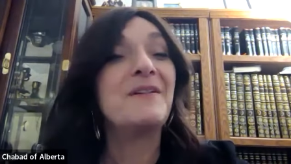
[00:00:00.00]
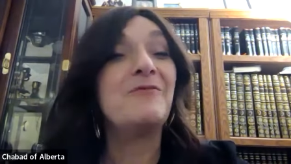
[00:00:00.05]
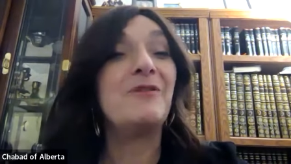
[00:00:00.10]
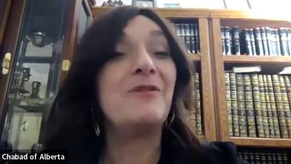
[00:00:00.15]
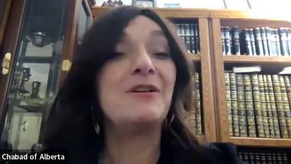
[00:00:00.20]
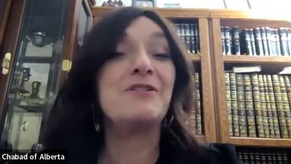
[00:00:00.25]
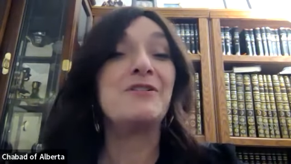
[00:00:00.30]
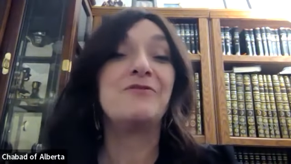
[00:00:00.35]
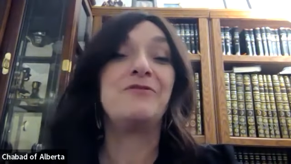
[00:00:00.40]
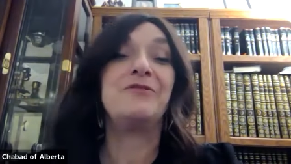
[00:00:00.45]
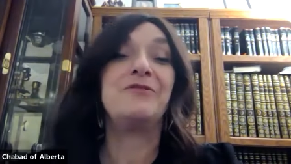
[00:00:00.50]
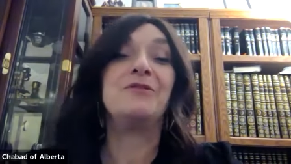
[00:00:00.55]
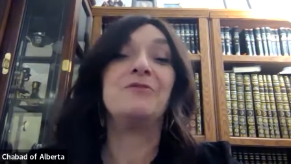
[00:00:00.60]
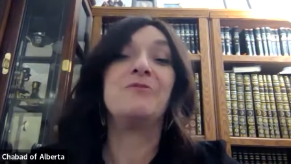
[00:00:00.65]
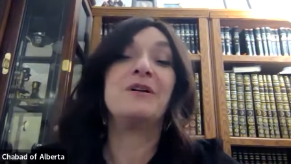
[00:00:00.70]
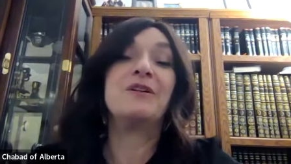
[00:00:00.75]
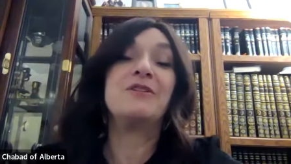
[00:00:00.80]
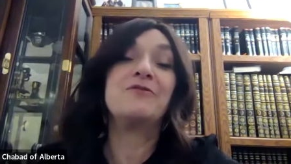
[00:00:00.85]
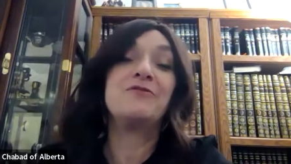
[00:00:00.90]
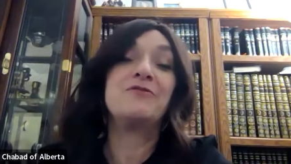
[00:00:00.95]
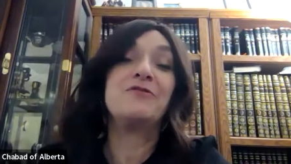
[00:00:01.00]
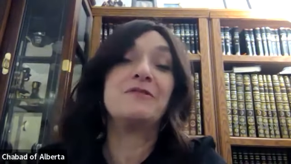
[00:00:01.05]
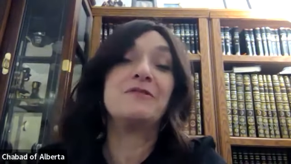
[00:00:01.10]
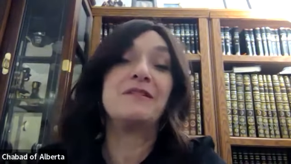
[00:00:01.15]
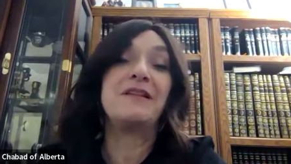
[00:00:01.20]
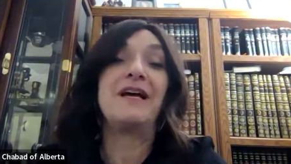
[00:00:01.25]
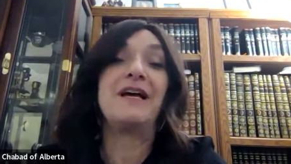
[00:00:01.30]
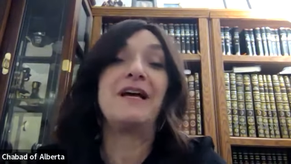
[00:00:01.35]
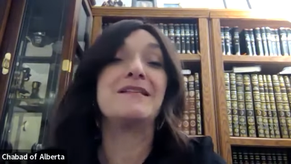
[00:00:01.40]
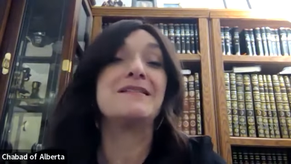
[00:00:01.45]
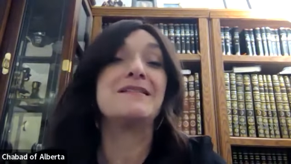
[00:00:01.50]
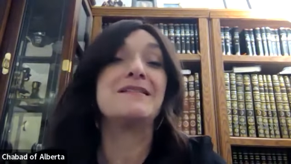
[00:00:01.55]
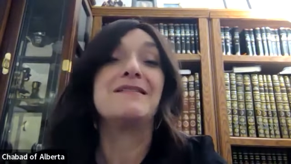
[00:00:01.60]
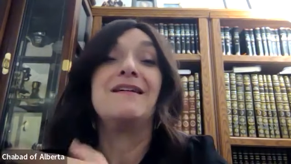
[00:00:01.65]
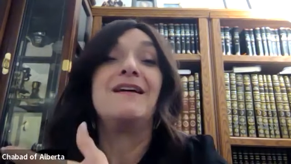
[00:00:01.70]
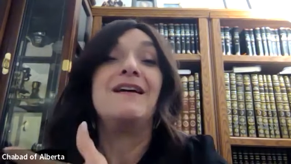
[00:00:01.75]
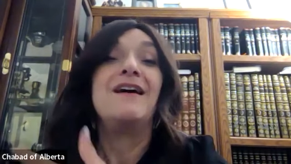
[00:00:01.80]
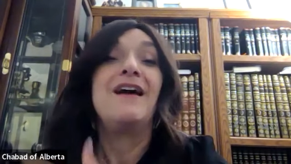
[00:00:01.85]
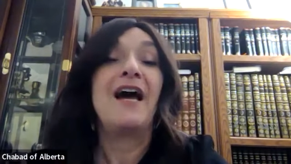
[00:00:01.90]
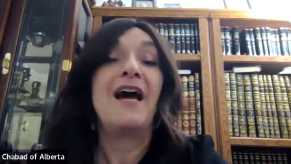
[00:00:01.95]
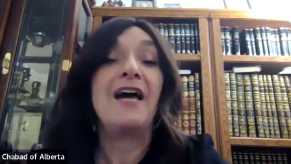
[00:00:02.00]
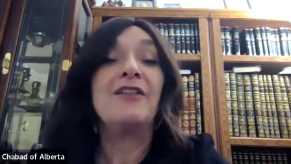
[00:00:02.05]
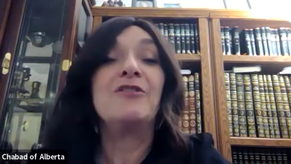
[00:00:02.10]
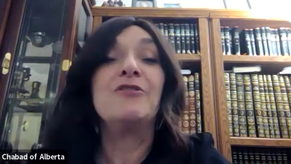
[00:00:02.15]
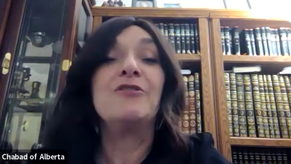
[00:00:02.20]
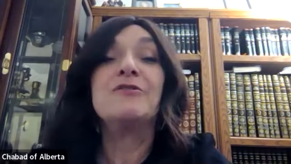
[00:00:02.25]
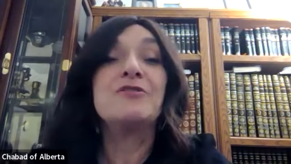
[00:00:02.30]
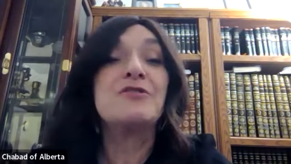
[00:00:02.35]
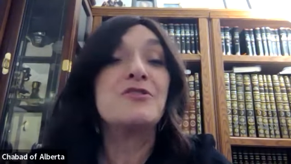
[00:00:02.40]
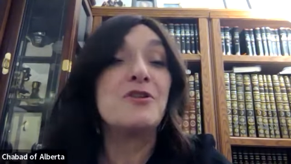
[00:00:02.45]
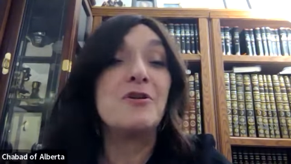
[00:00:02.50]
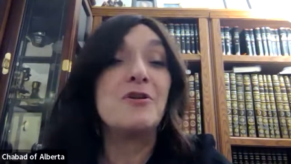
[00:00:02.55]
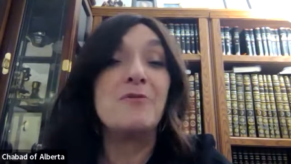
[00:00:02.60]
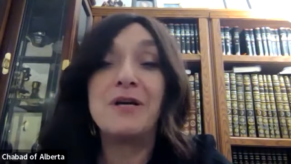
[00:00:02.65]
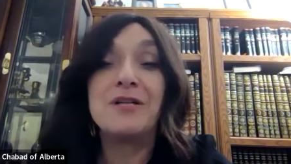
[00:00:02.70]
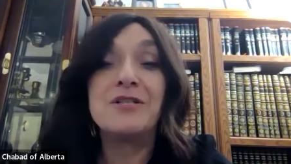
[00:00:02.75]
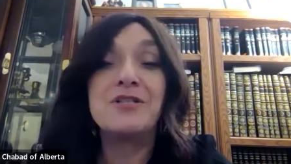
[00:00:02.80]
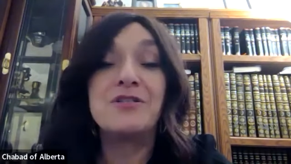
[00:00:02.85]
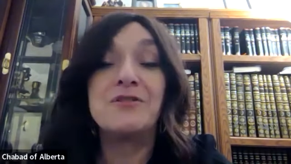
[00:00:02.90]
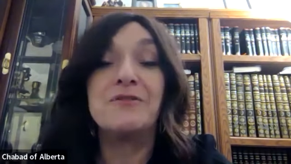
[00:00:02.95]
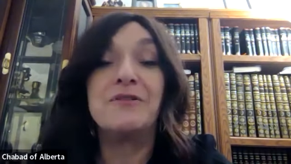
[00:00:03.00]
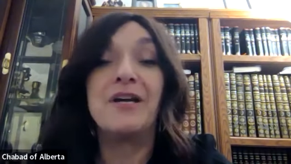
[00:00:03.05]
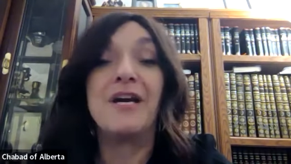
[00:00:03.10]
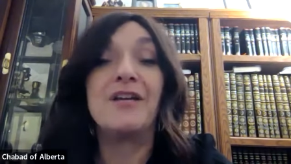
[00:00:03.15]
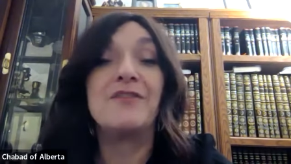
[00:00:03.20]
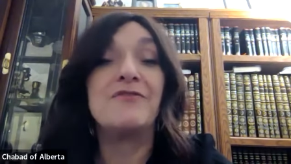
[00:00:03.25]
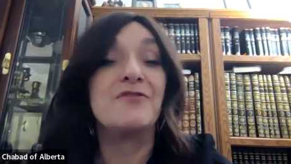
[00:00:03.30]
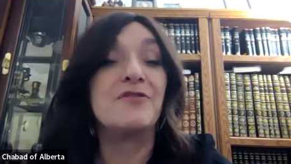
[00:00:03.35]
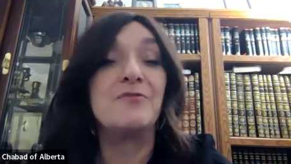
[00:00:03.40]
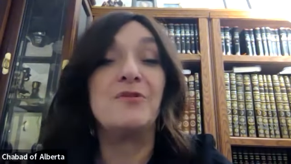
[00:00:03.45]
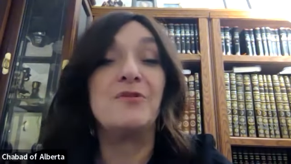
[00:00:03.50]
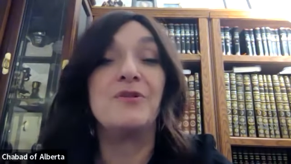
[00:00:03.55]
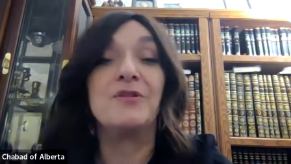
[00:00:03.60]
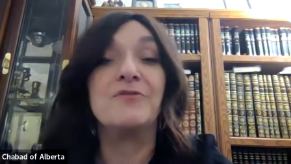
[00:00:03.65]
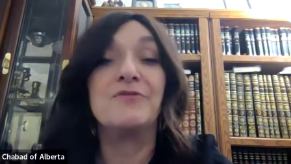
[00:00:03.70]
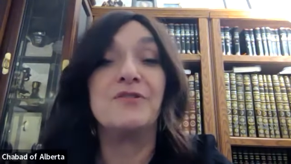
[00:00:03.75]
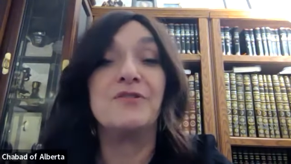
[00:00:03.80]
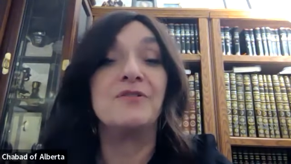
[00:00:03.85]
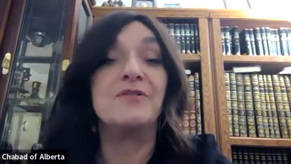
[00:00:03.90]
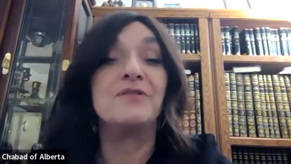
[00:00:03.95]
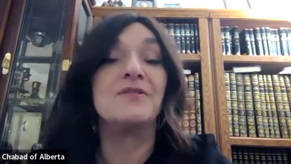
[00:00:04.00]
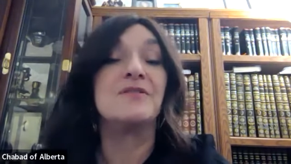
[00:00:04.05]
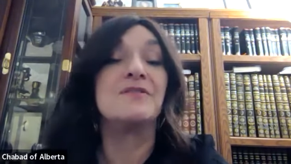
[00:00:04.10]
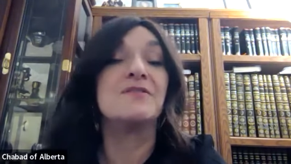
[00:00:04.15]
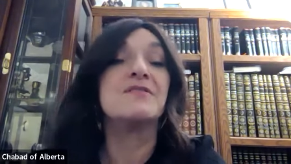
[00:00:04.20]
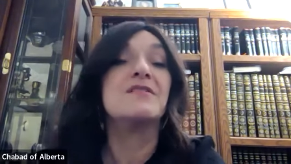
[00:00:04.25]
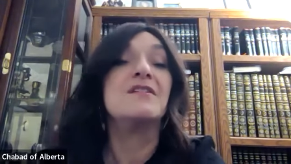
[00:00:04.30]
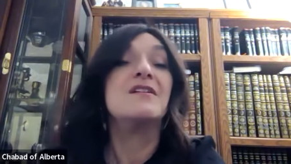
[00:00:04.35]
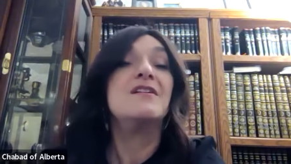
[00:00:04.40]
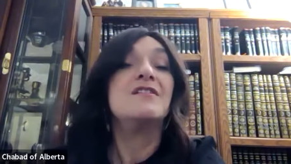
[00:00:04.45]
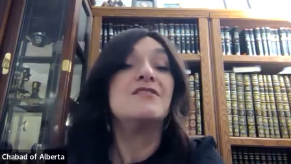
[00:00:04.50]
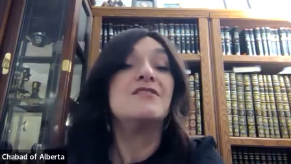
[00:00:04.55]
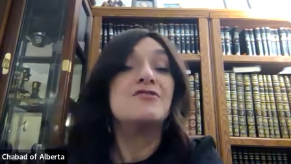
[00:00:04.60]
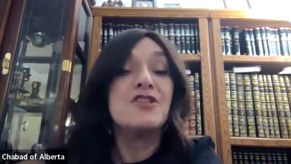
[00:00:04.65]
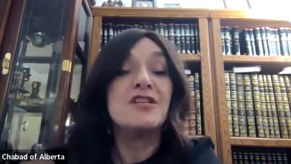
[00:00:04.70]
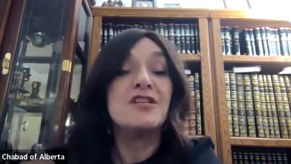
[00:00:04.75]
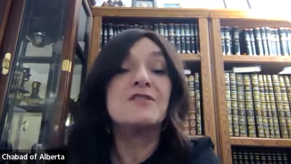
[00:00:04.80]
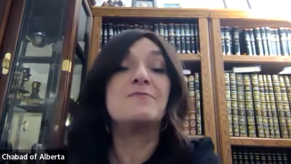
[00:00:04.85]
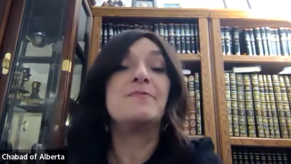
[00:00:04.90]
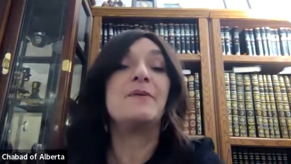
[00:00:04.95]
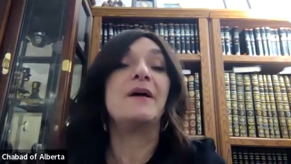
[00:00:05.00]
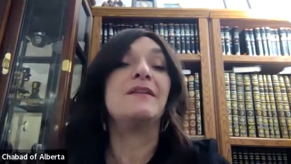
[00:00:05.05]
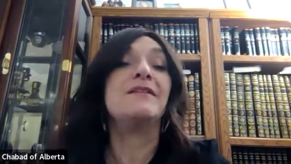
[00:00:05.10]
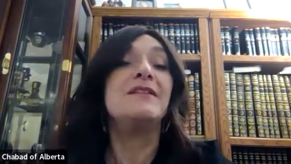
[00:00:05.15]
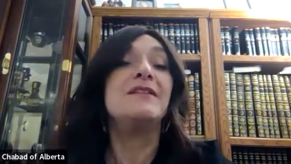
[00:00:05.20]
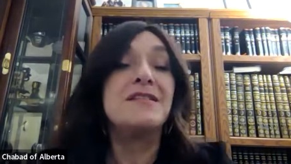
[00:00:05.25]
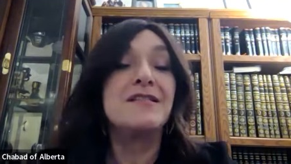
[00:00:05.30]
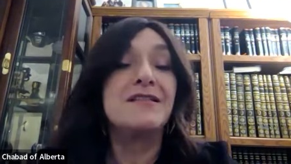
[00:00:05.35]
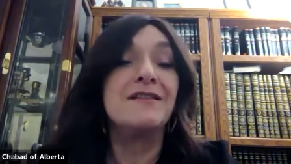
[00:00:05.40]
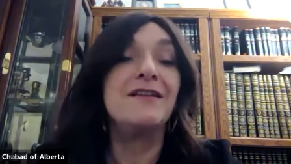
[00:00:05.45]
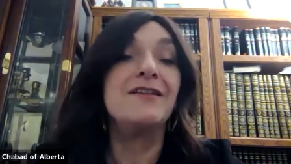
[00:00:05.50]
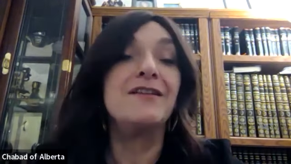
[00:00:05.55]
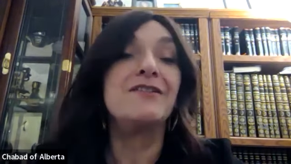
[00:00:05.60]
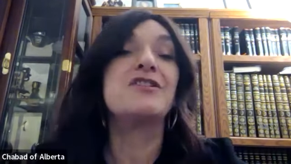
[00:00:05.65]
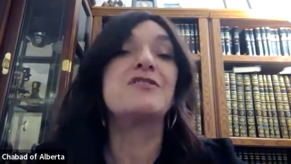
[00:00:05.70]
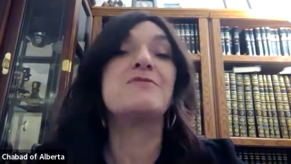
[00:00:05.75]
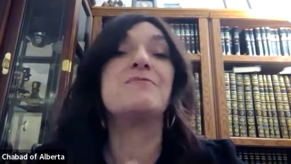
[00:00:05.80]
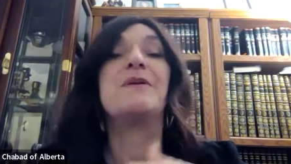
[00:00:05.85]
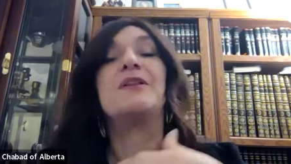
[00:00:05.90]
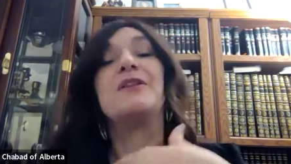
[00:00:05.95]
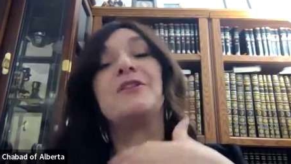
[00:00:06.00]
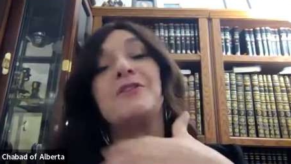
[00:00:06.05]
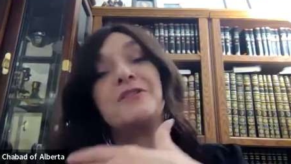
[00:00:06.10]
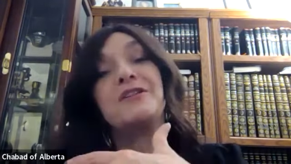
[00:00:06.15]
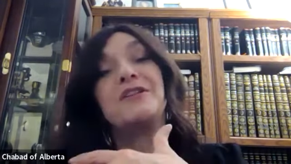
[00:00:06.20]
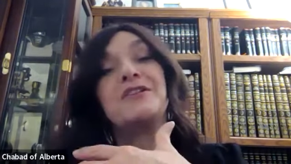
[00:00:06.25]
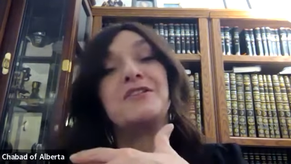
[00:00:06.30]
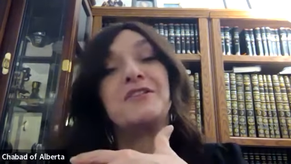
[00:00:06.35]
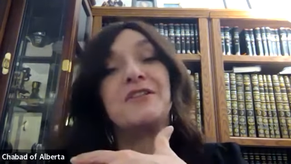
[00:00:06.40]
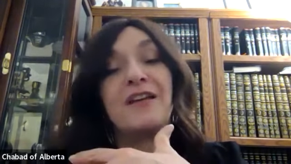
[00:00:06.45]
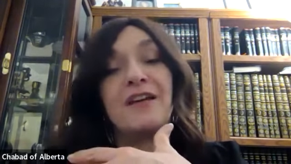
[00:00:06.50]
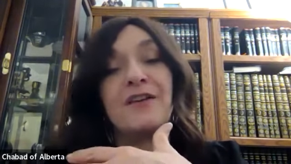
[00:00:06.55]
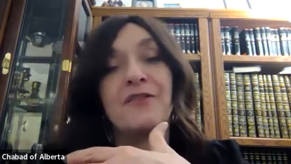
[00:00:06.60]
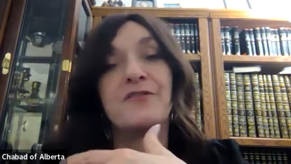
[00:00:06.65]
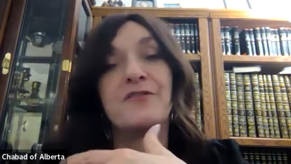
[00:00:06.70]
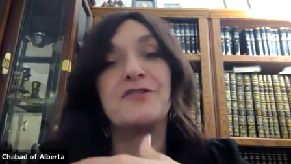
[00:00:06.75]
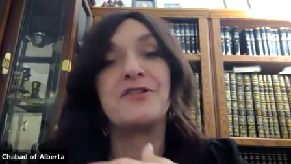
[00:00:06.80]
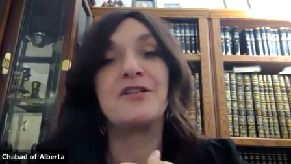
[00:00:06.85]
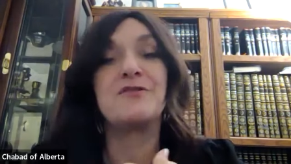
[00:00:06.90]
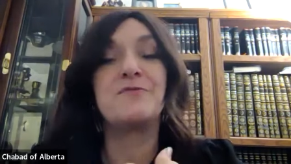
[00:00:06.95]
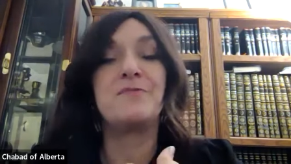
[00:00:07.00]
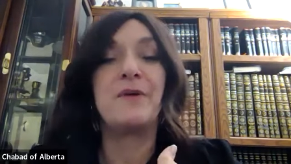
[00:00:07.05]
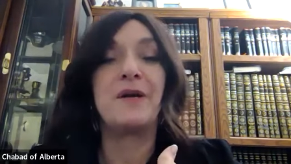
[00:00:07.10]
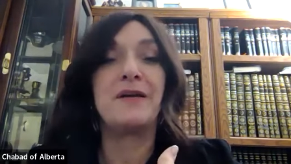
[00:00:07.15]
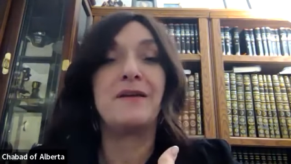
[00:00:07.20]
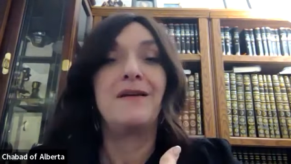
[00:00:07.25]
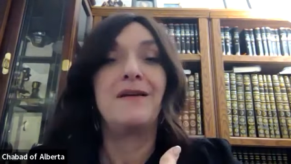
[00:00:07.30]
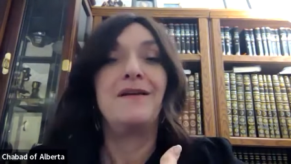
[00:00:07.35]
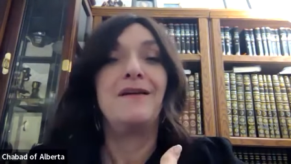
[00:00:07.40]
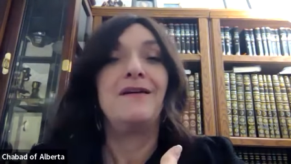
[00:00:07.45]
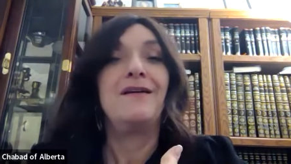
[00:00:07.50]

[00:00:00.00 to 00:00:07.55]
Wonderful, wonderful class. I learned so much tonight from all of you girls, just by listening, just by learning together, just by